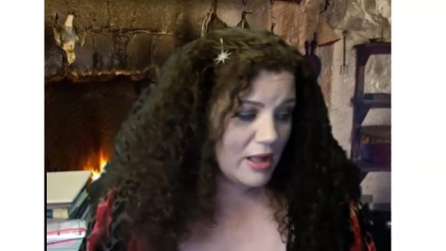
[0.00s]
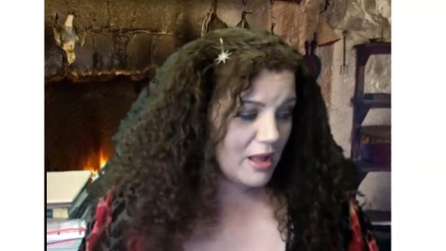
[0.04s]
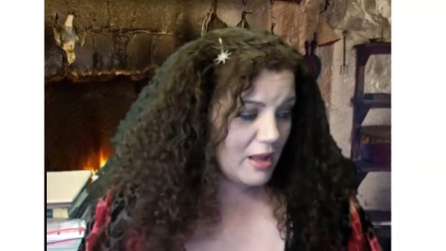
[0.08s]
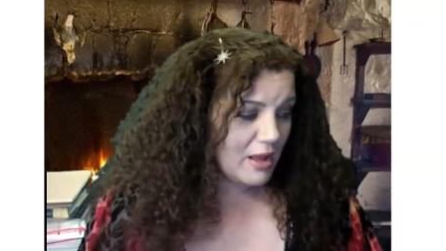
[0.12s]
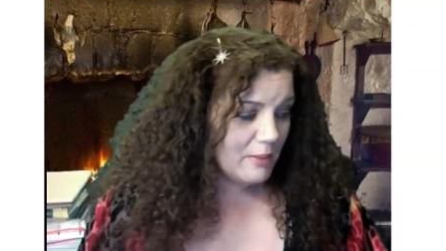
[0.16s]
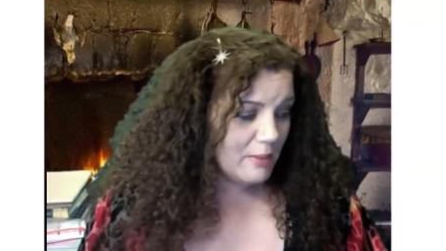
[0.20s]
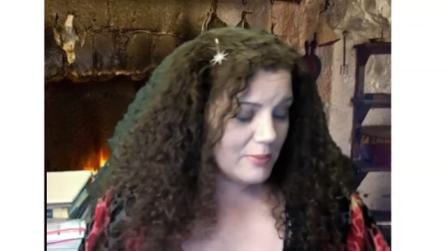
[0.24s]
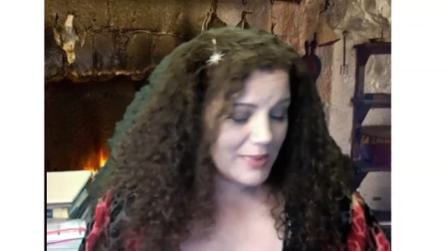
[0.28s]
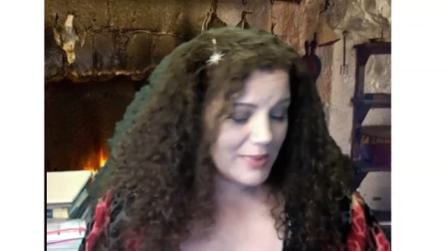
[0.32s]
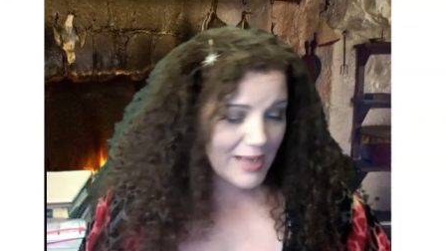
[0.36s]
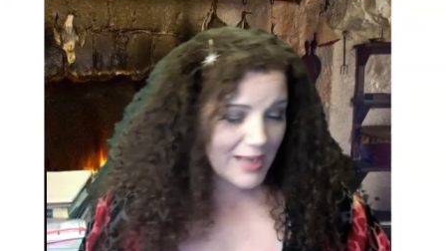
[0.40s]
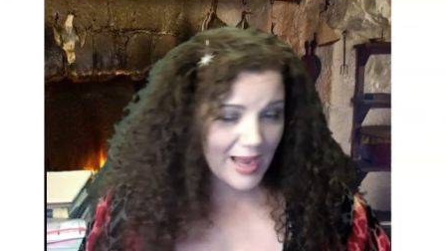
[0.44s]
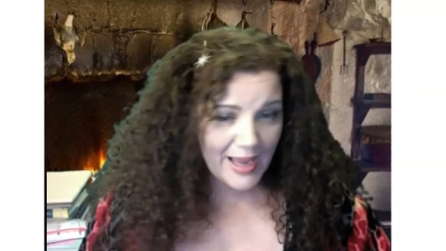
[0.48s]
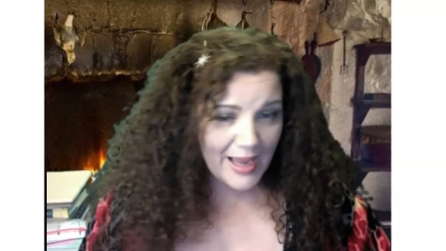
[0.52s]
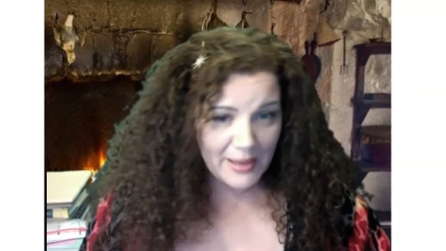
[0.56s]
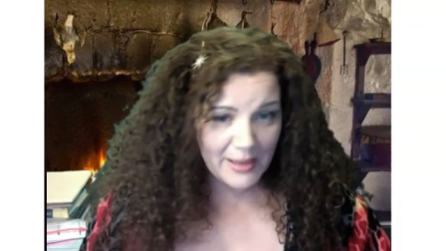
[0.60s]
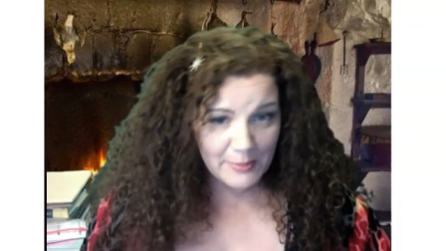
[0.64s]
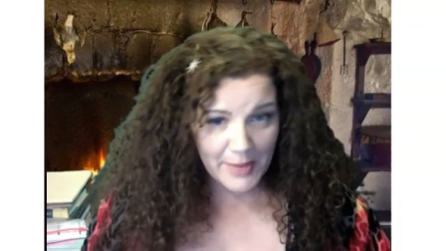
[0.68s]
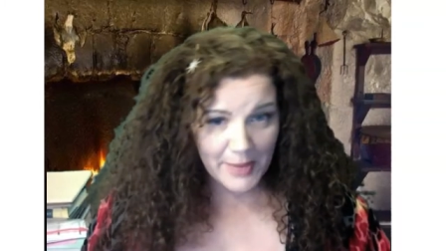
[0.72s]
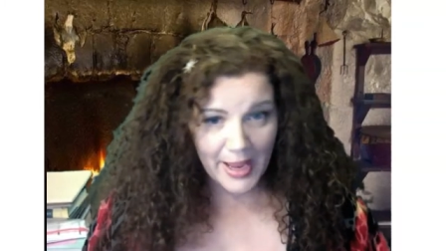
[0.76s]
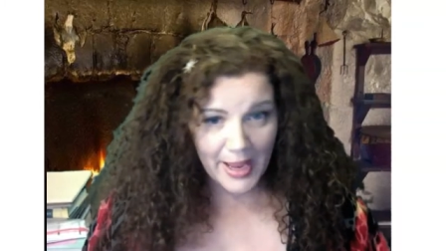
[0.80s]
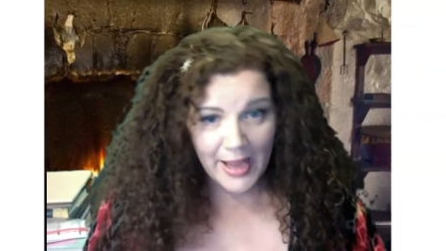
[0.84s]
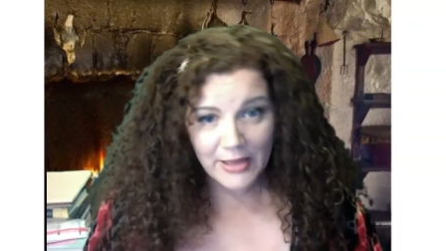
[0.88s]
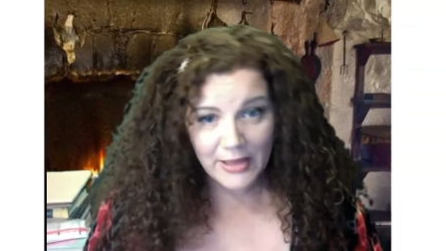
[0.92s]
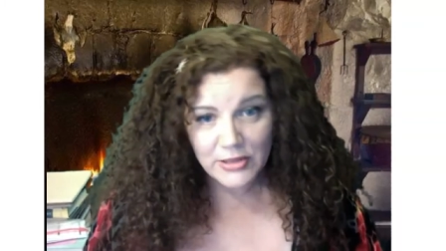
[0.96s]
but I'm
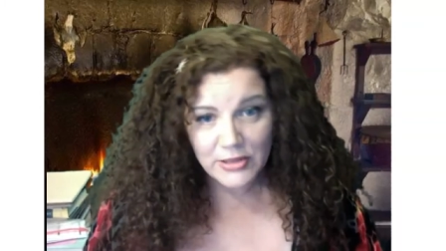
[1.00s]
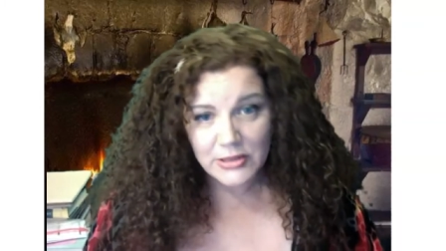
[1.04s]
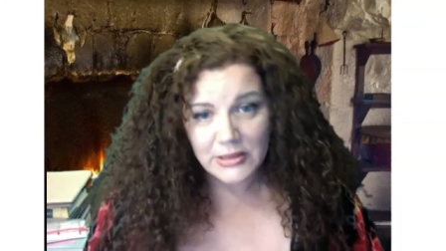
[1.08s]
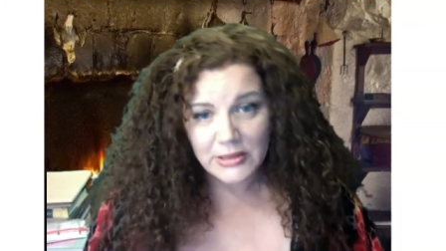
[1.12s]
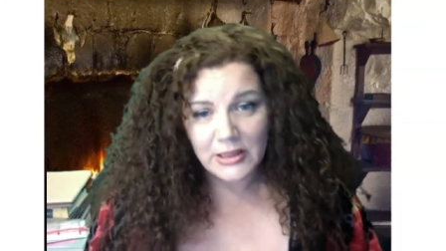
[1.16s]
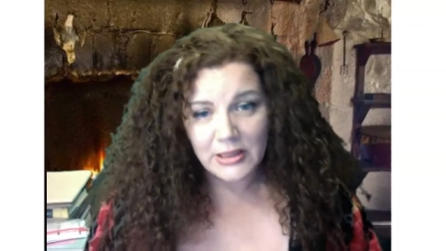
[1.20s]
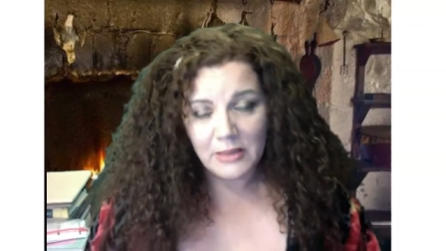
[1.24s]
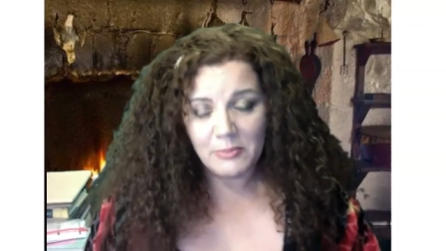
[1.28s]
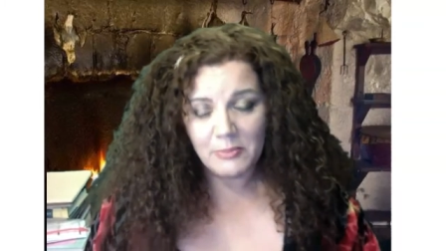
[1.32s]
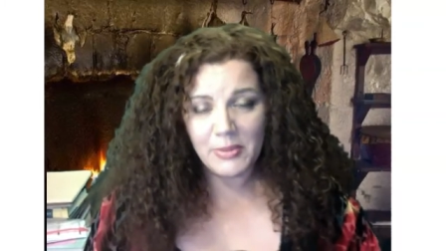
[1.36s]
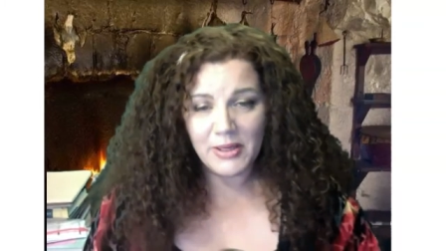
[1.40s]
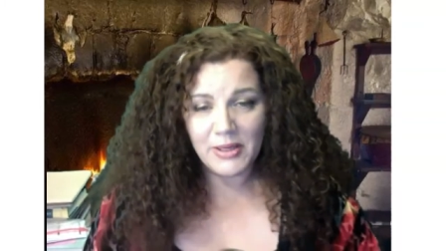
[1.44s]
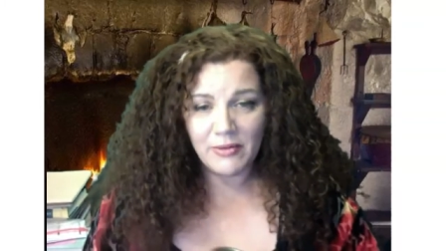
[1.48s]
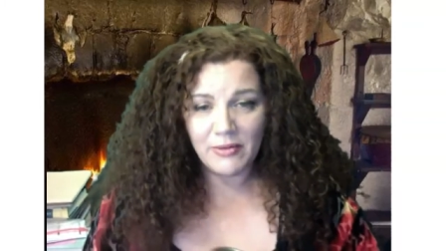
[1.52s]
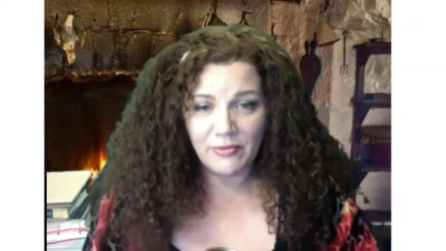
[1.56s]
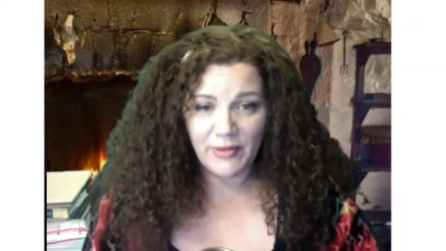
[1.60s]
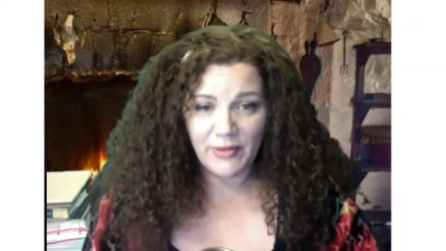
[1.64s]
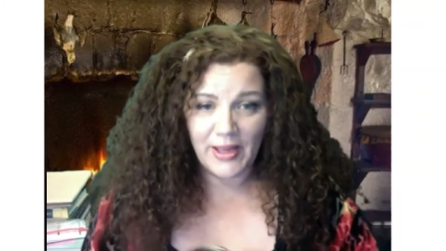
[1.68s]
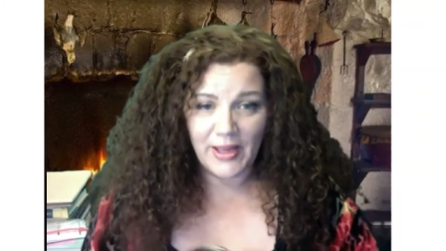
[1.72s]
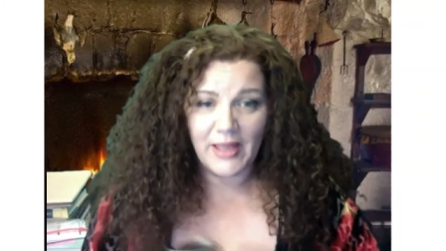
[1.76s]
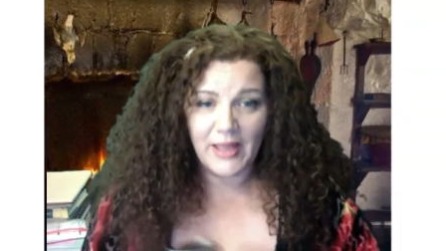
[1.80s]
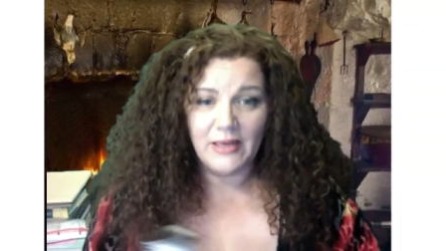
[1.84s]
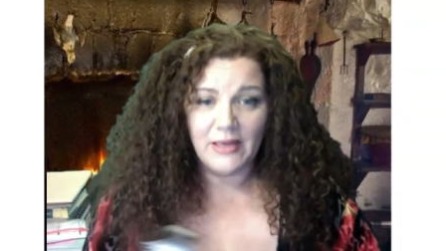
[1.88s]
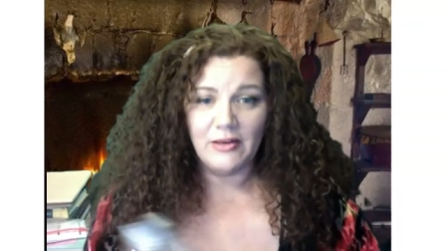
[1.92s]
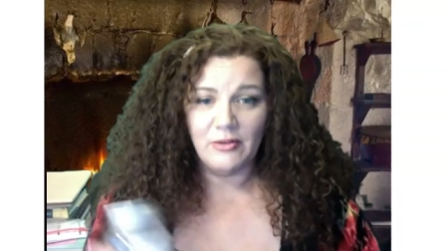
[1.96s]
actually a big
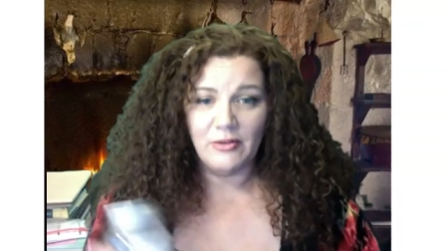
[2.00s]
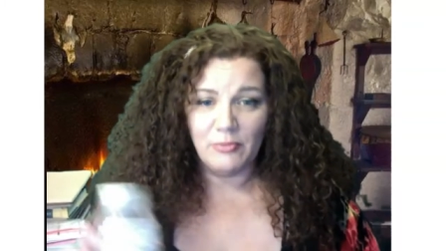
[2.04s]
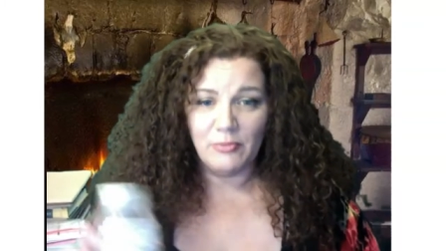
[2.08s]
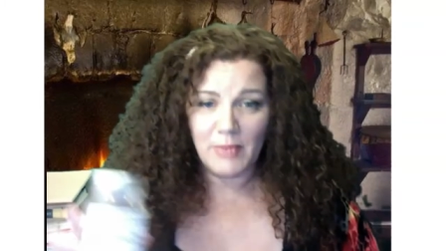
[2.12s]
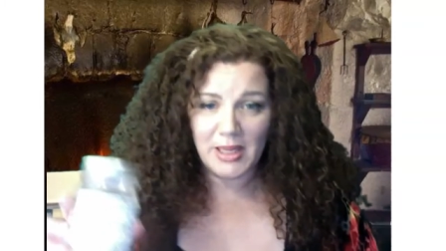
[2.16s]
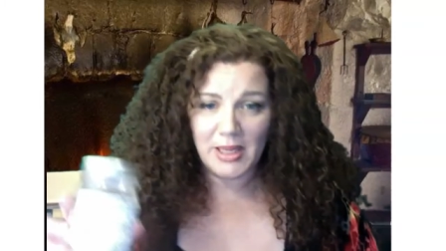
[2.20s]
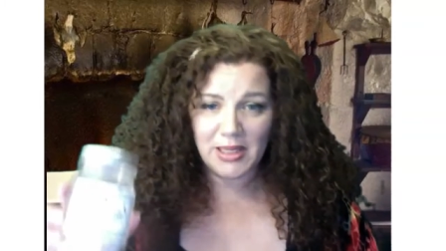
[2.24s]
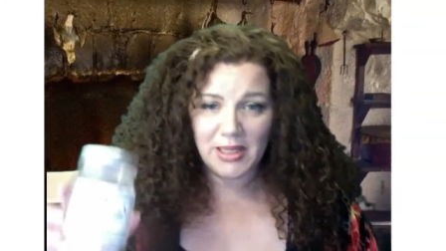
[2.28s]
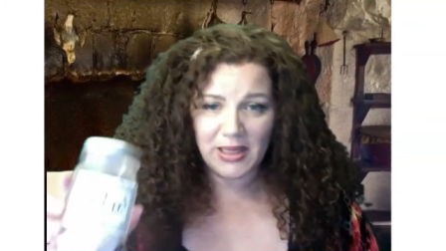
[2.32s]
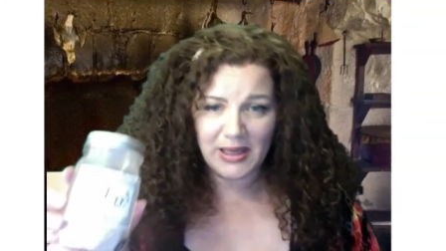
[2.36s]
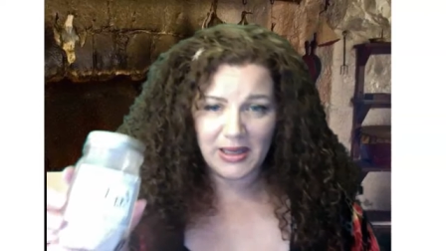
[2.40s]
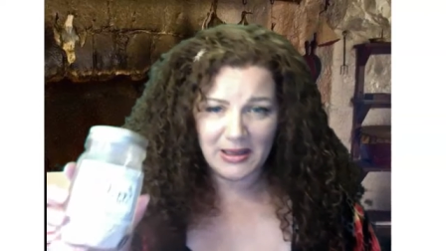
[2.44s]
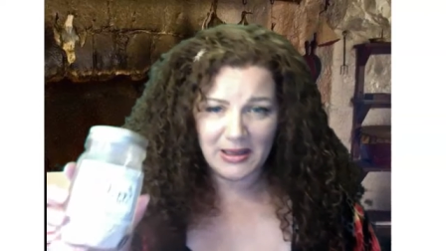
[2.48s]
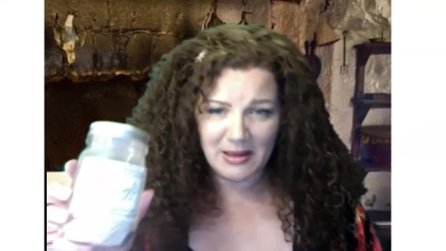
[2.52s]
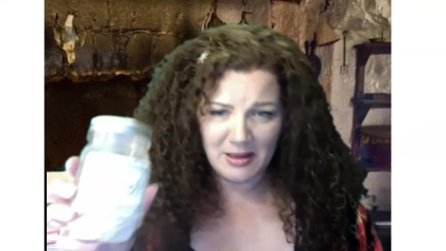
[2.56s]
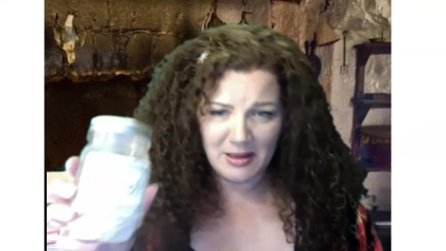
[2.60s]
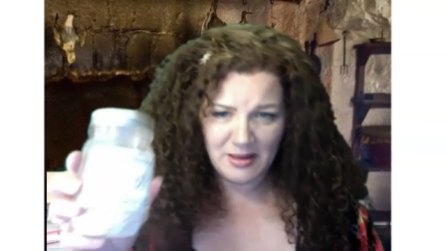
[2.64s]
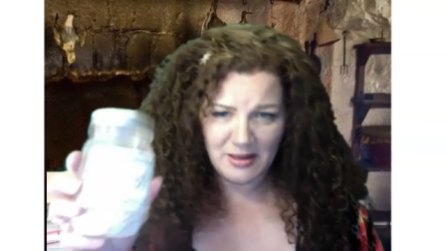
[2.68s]
fan of making